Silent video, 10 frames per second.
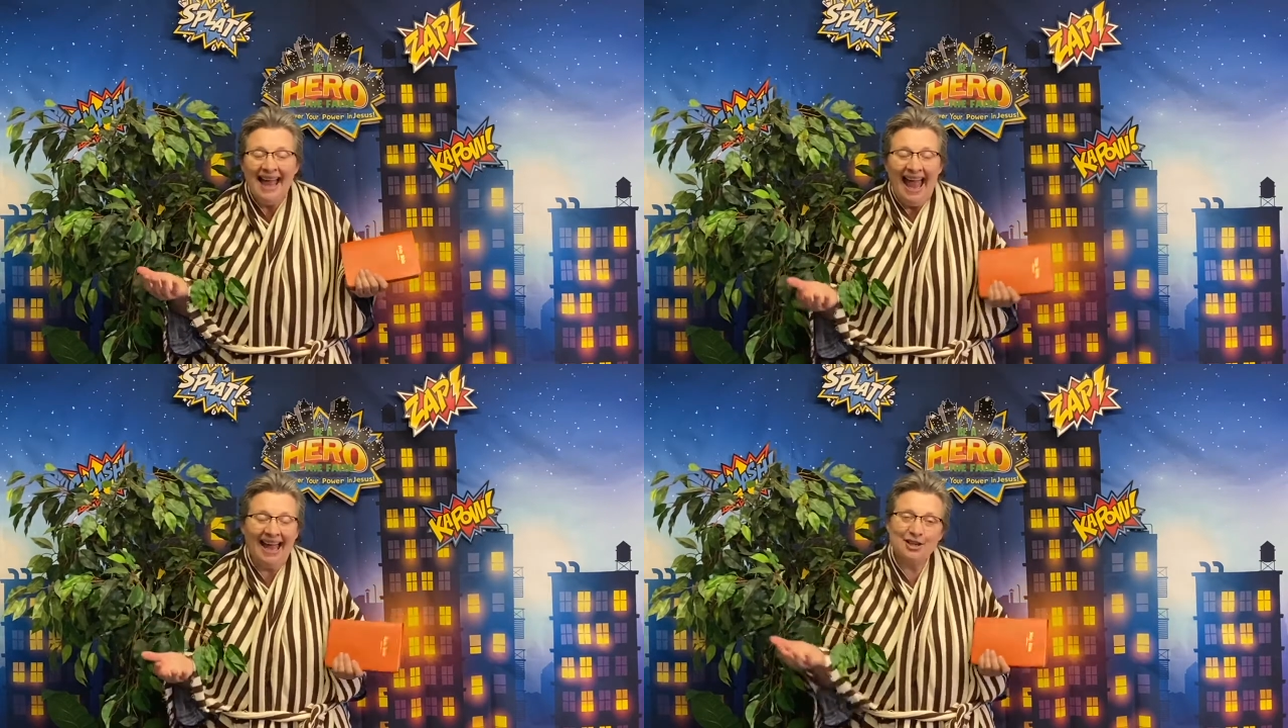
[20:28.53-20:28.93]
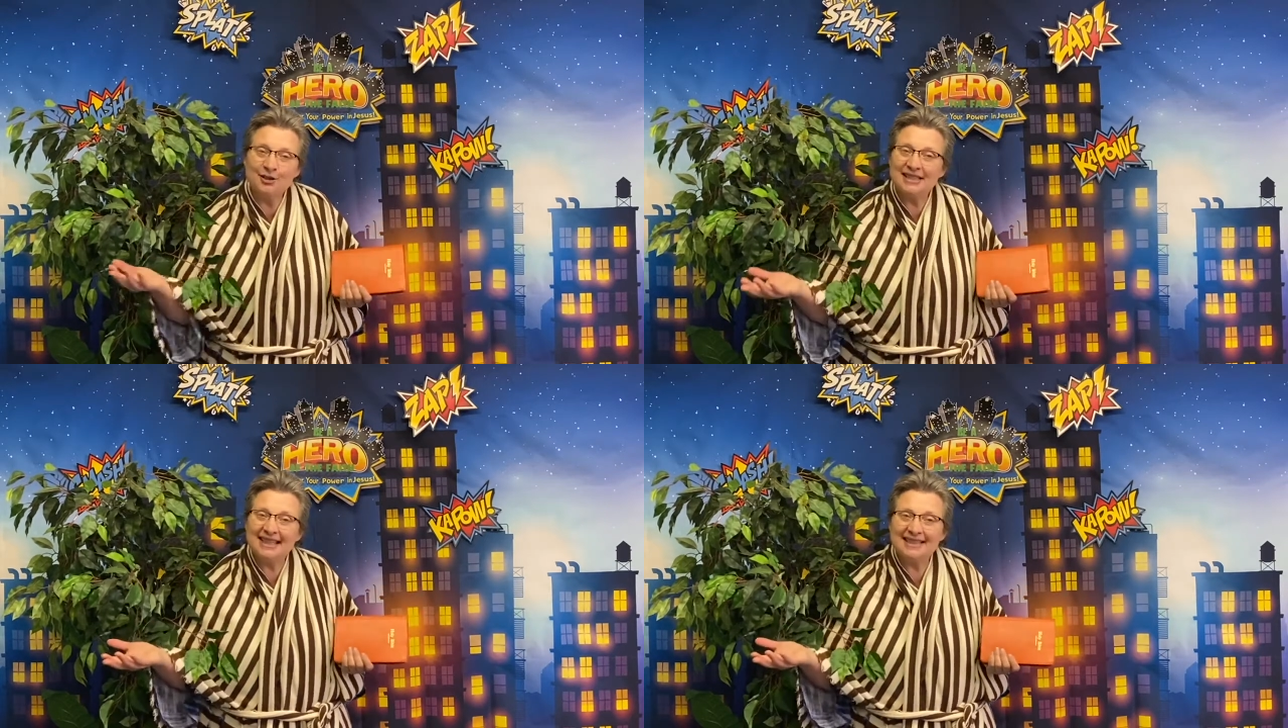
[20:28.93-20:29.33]
and you
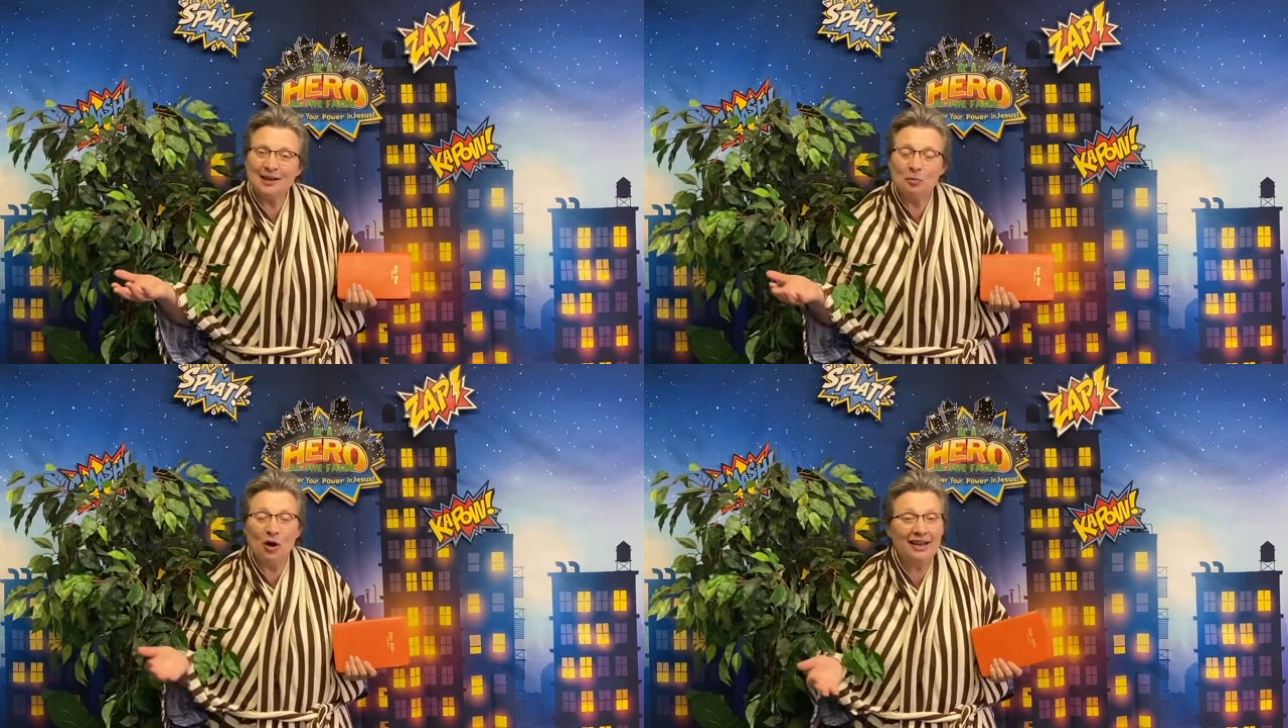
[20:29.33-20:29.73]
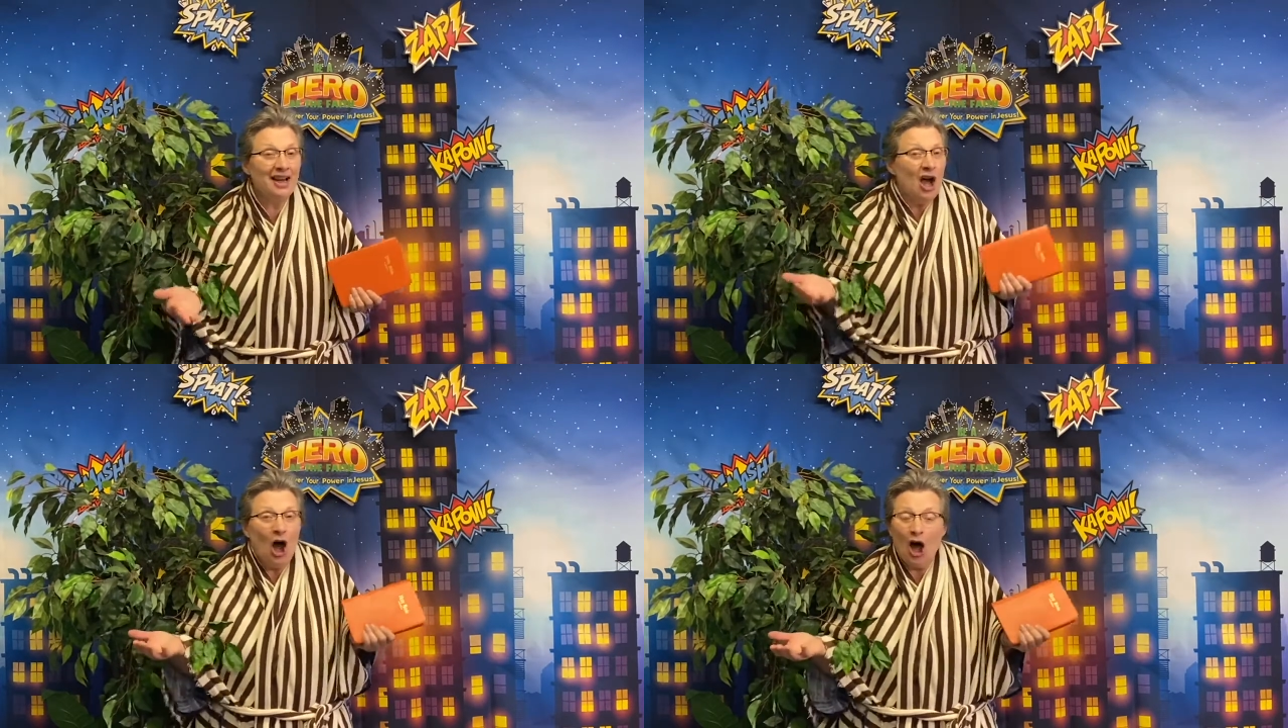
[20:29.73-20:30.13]
see
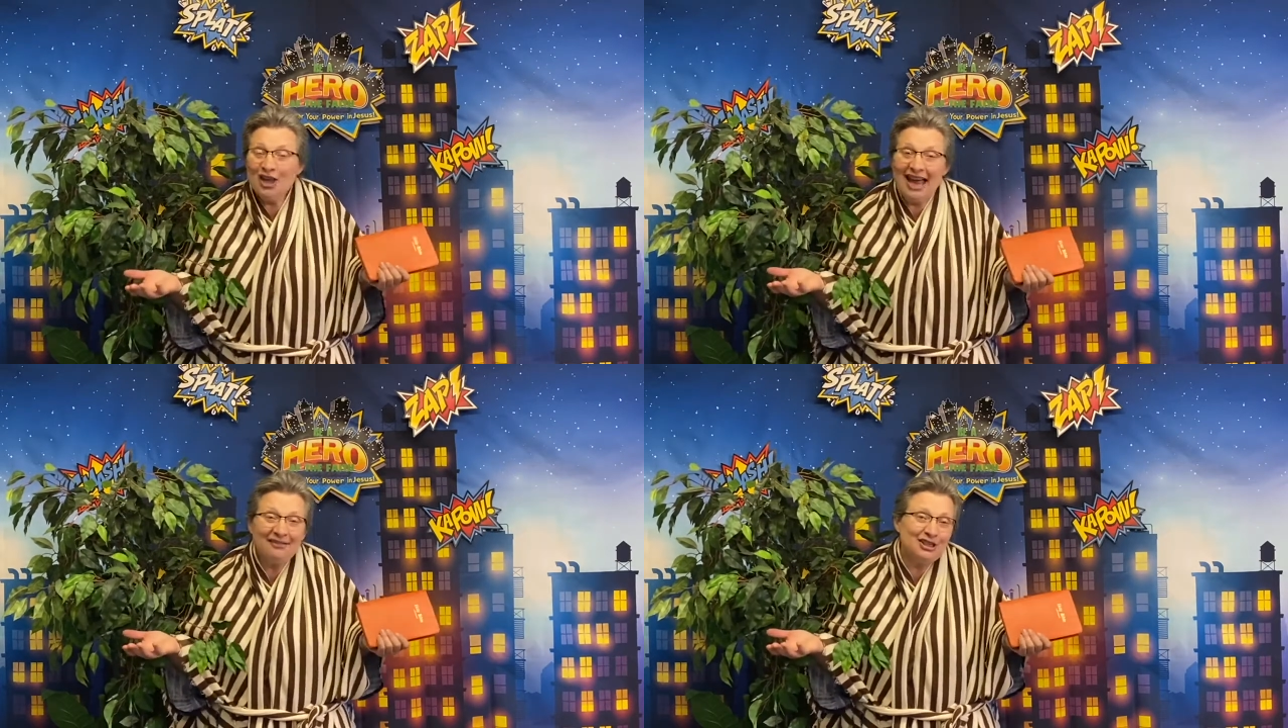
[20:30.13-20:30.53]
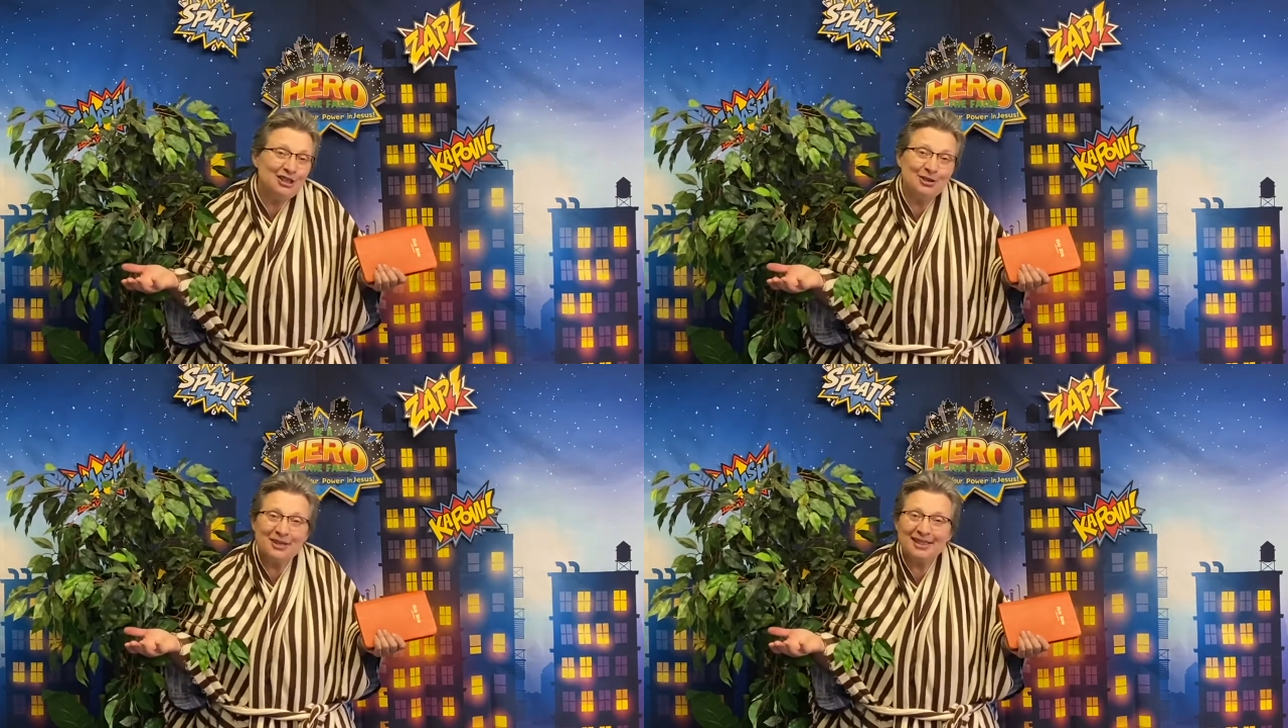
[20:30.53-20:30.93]
someone, all you have to
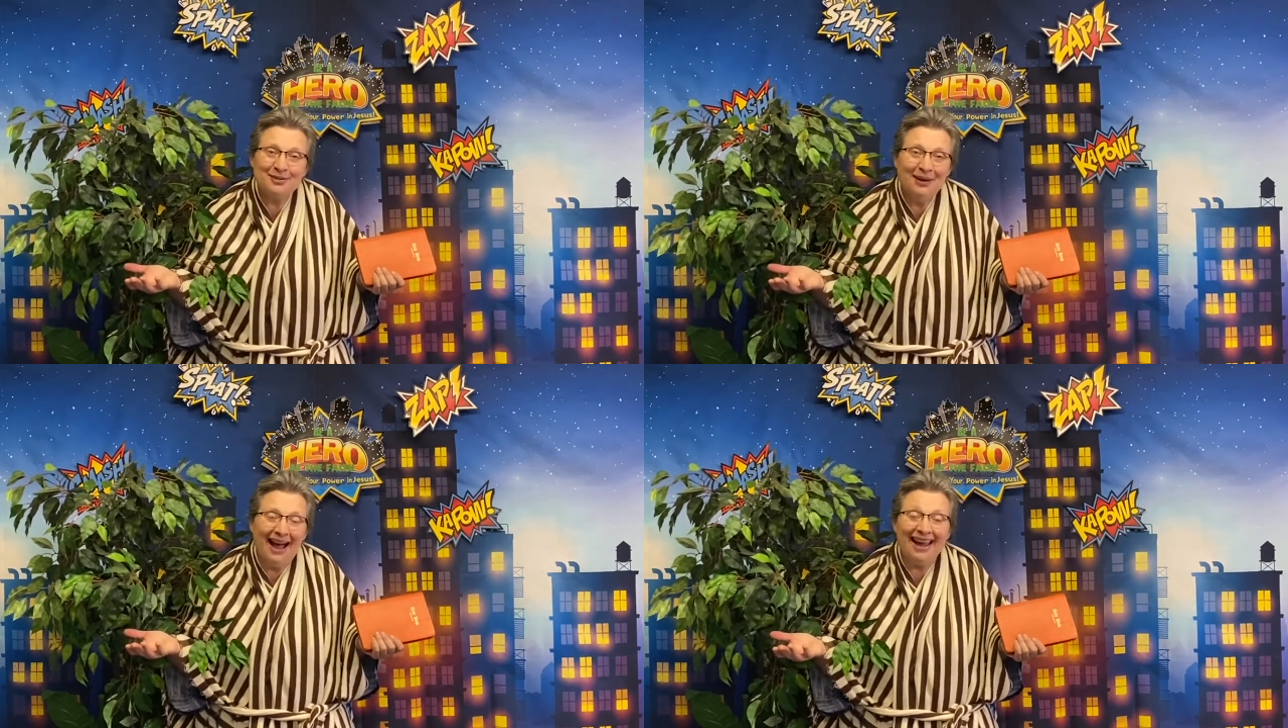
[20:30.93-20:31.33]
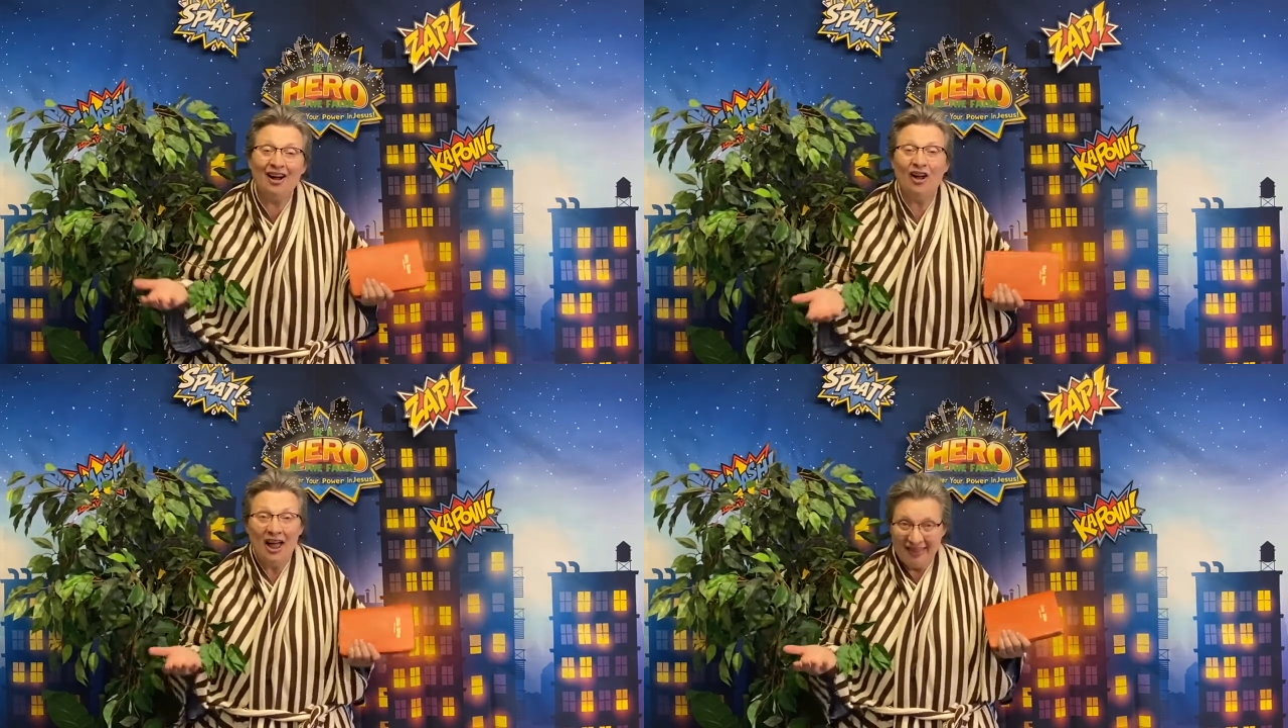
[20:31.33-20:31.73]
do is
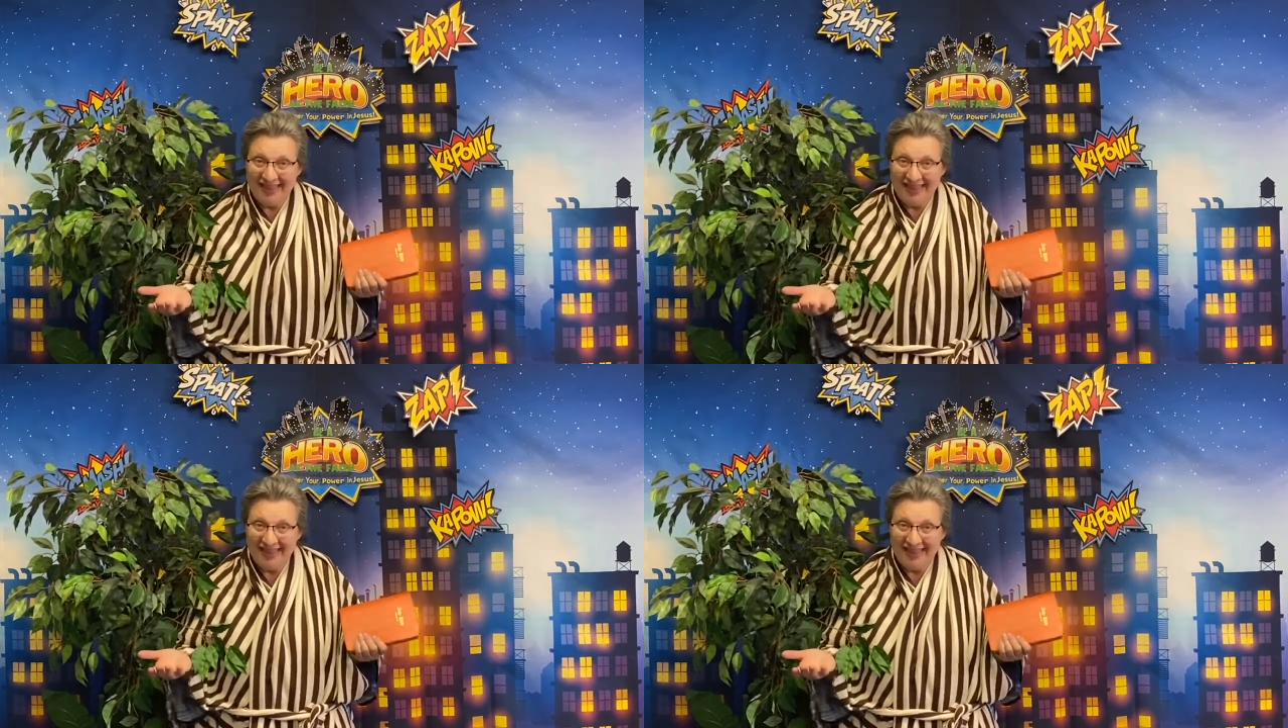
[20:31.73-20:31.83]
smile.